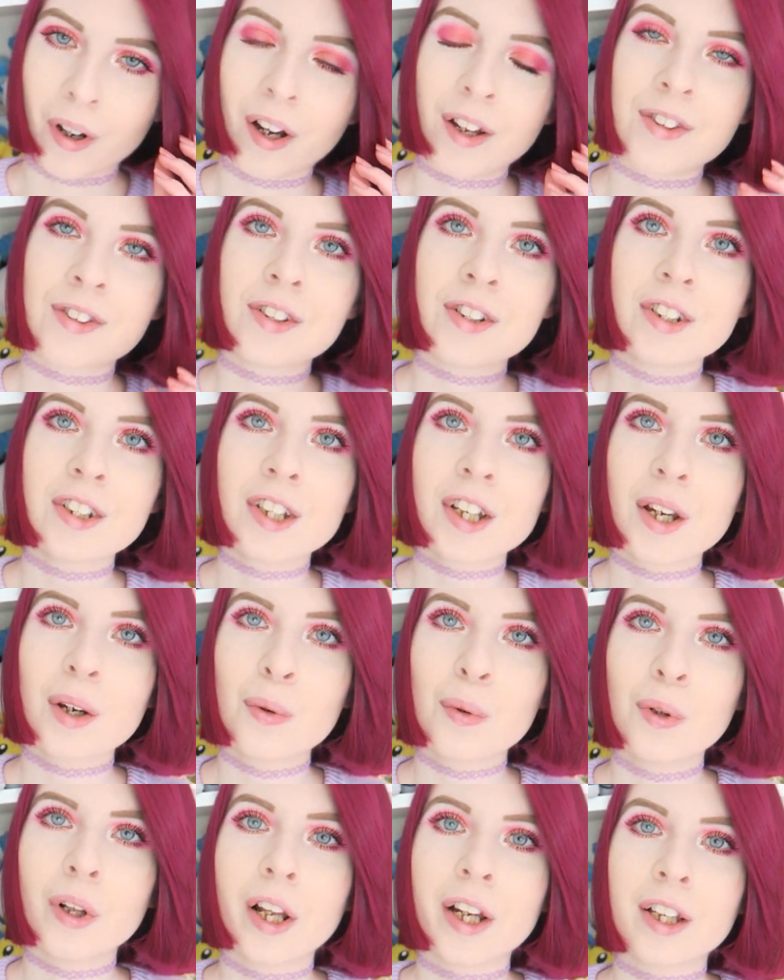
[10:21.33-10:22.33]
where I seem to get
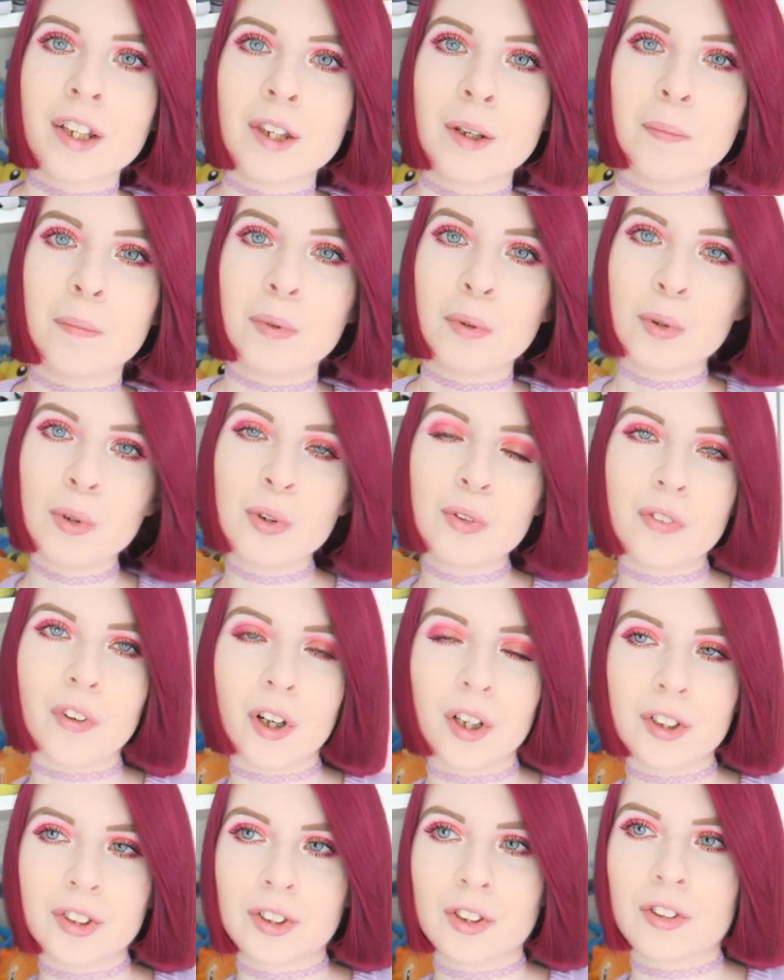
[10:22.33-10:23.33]
all like the blue
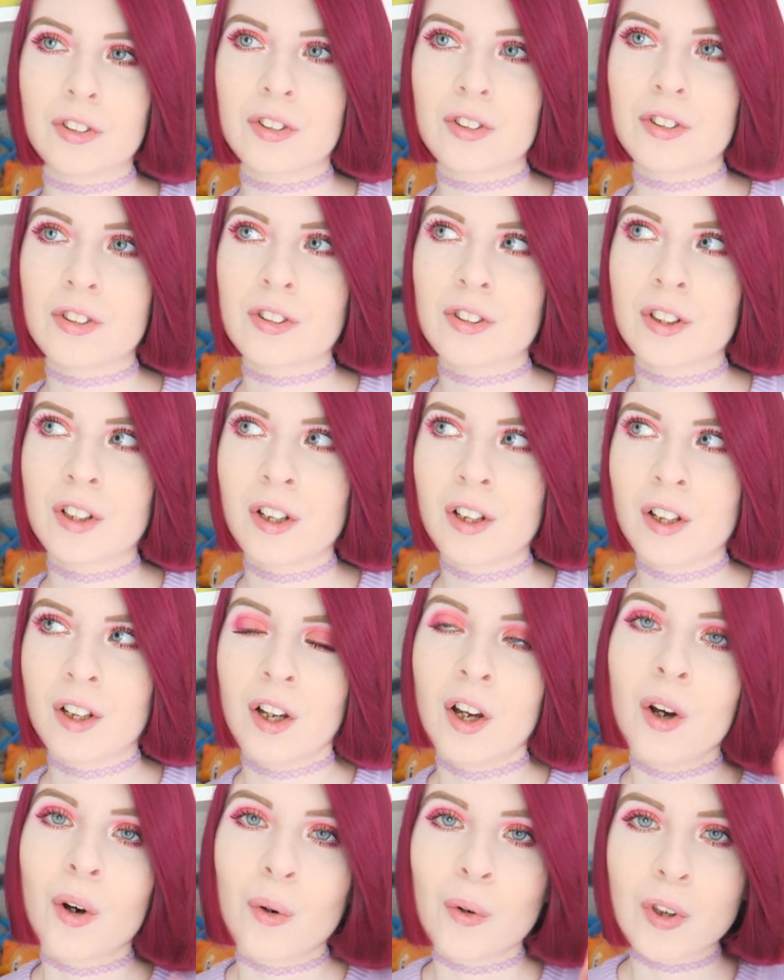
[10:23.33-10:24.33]
versions.
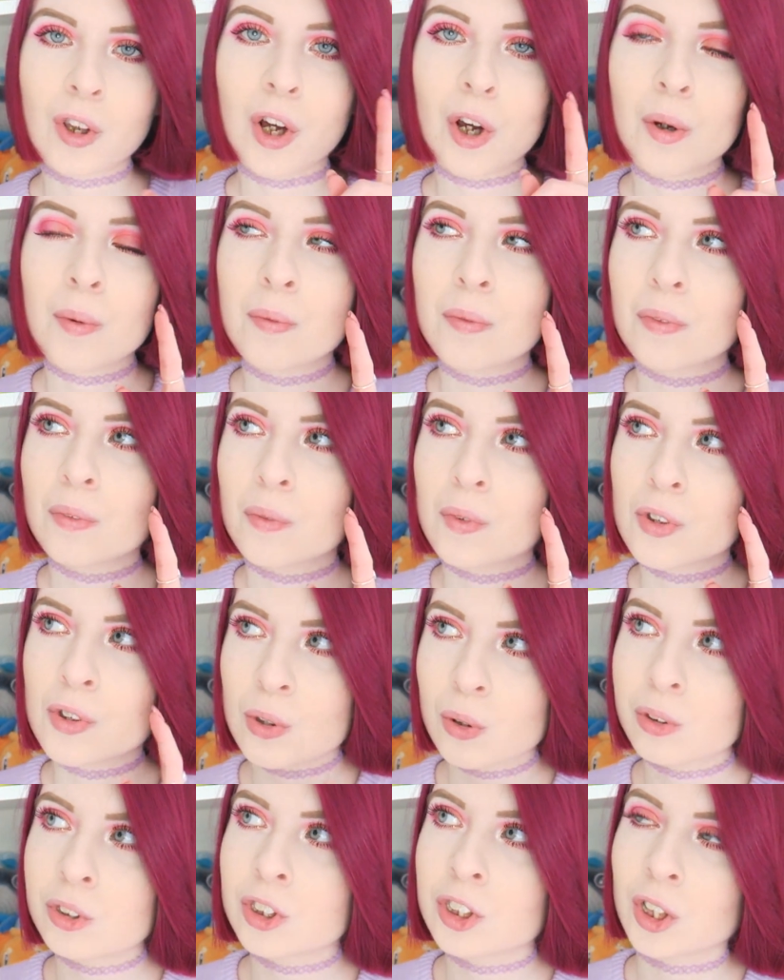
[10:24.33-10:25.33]
Although with
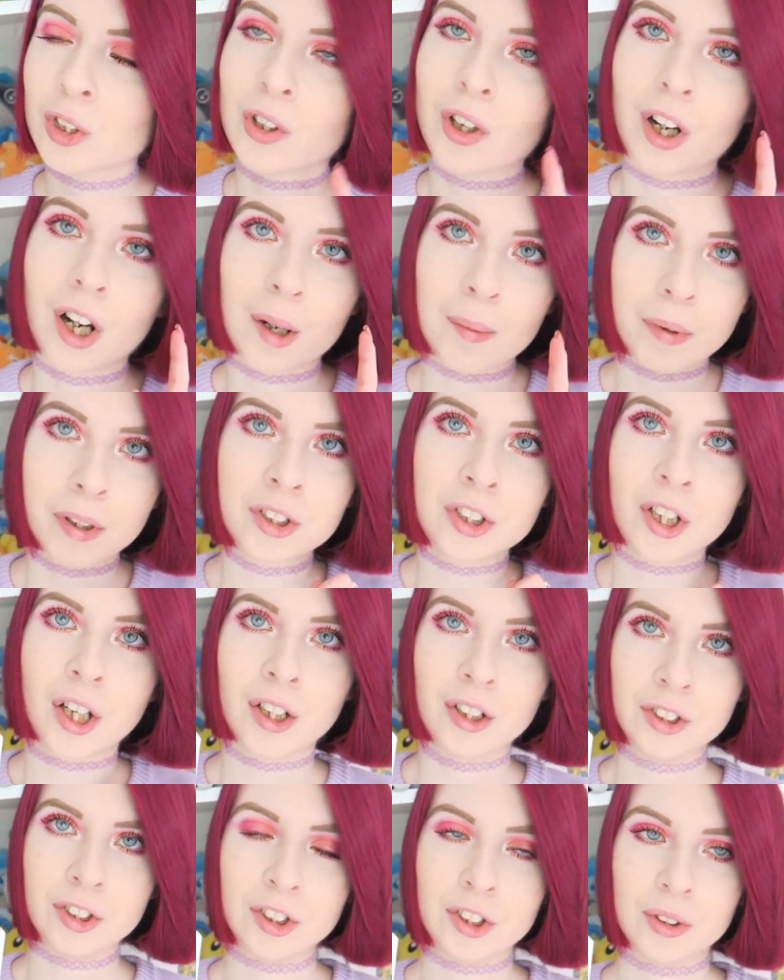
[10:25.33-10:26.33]
Sword and Shield, I'm actually
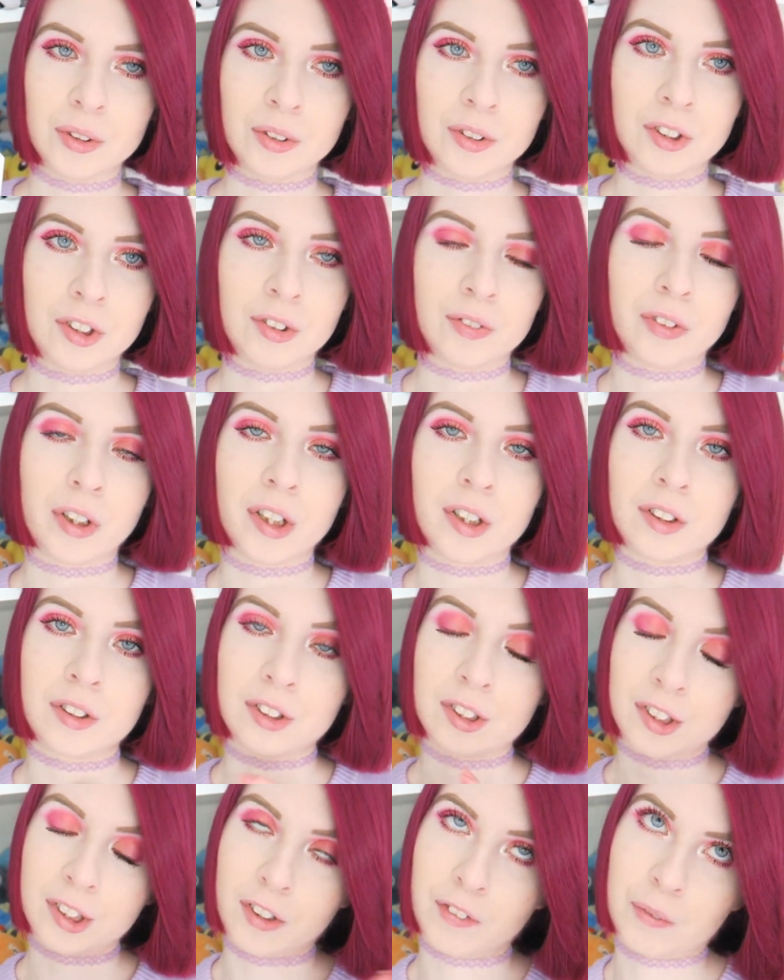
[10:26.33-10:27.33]
getting Shield because it's red,
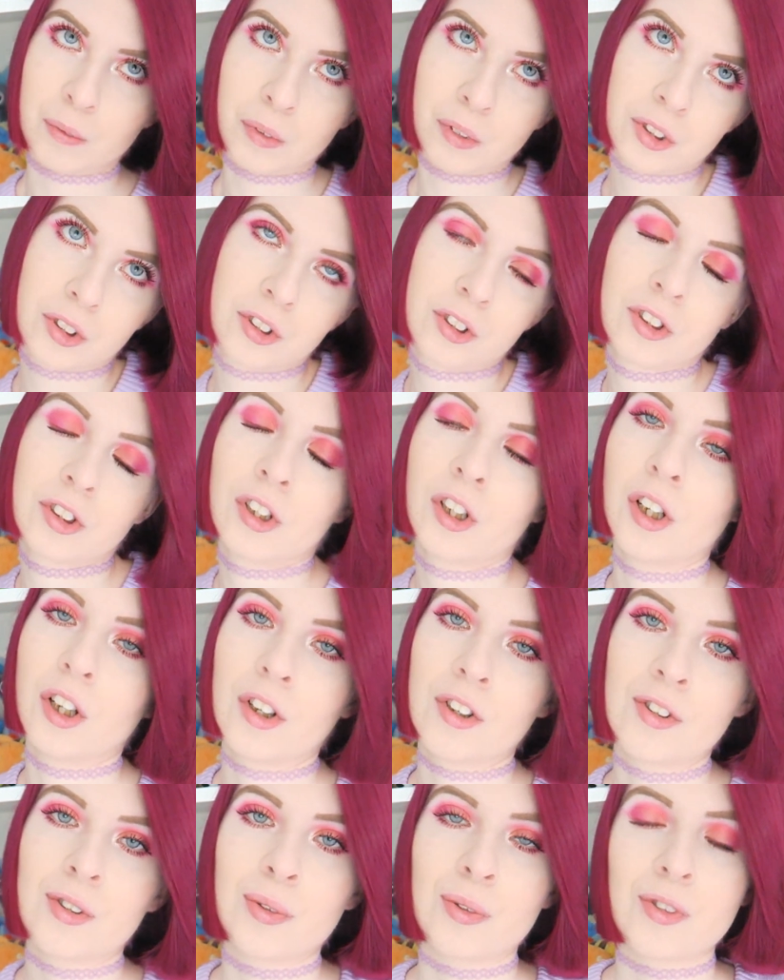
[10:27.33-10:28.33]
because Steven just
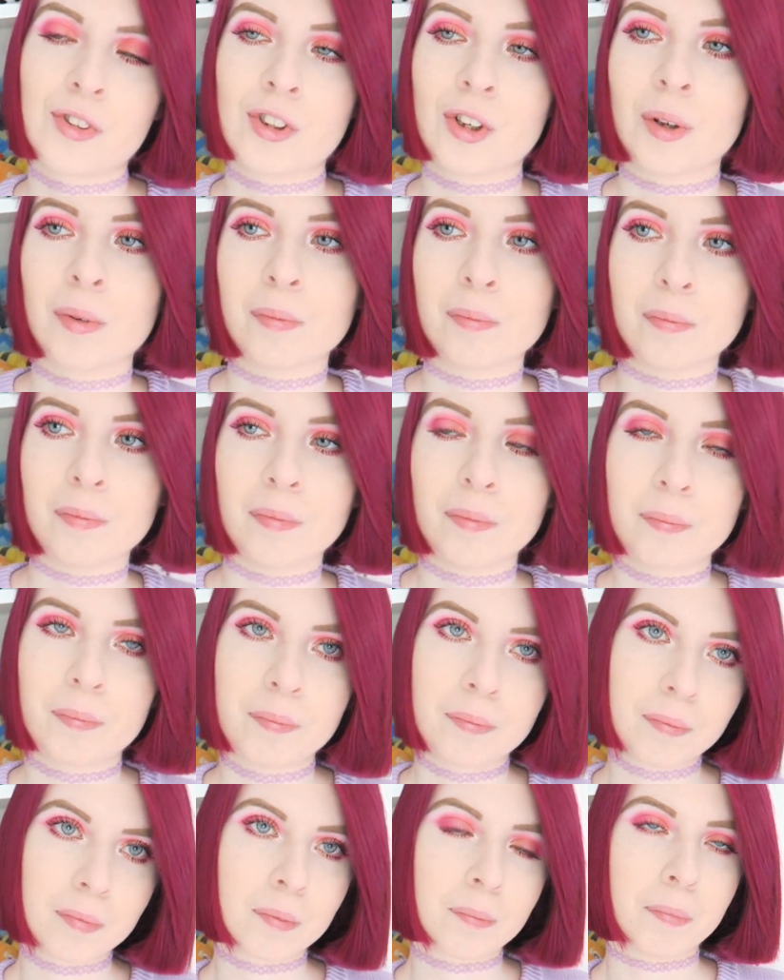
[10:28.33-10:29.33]
saw some
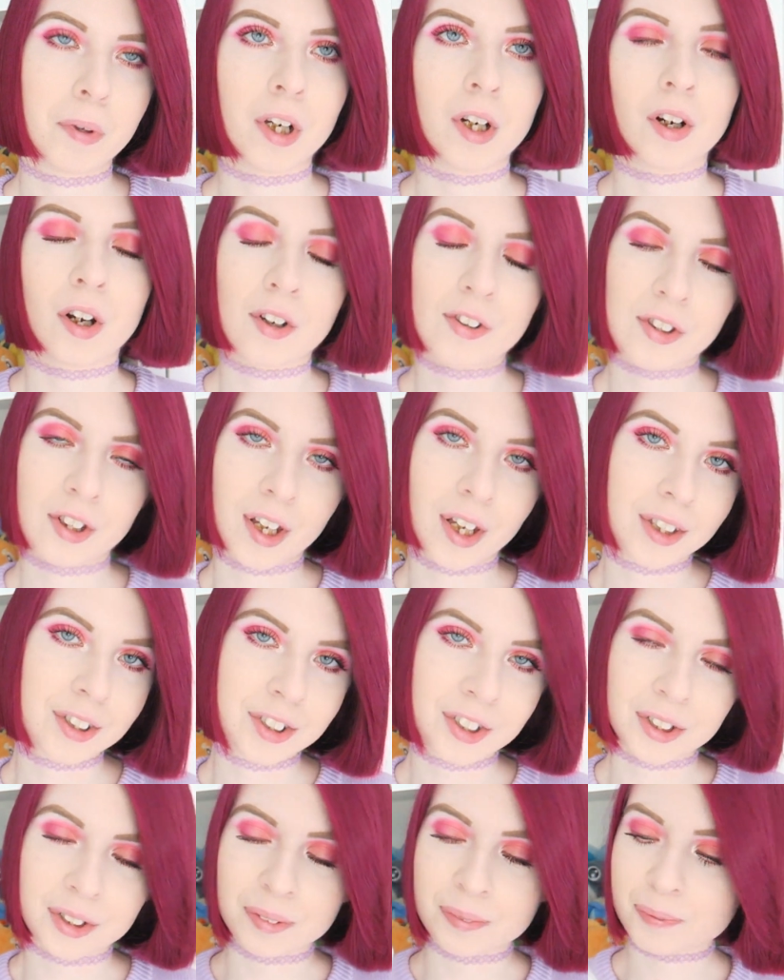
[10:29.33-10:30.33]
being nice and getting
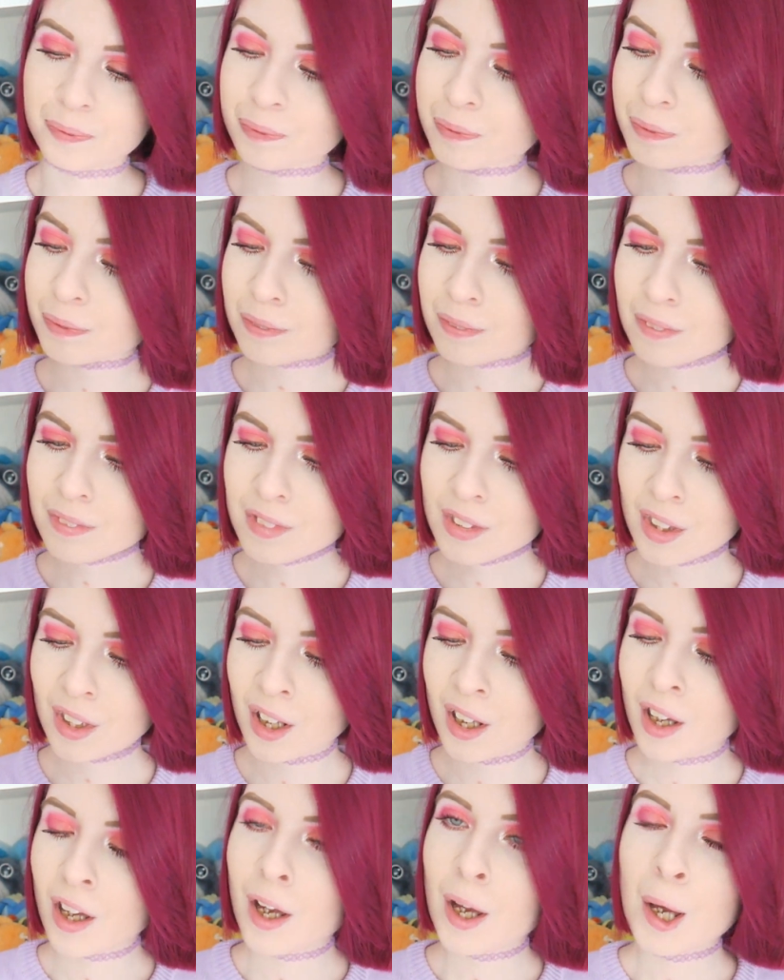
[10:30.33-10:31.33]
Shield.
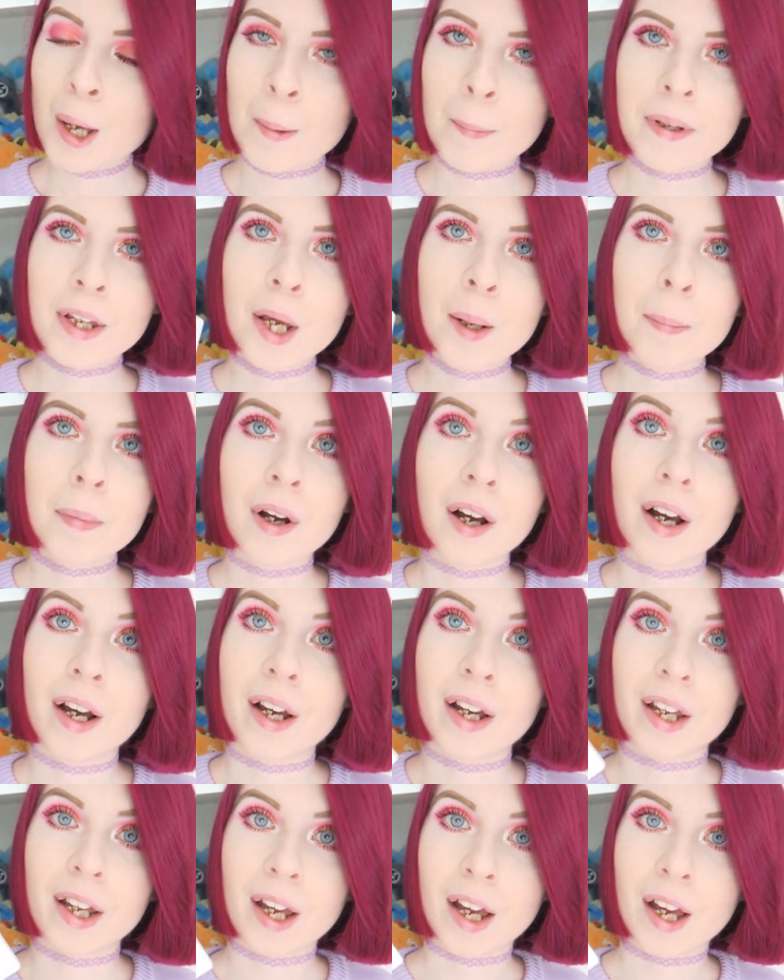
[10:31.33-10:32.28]
But yep, I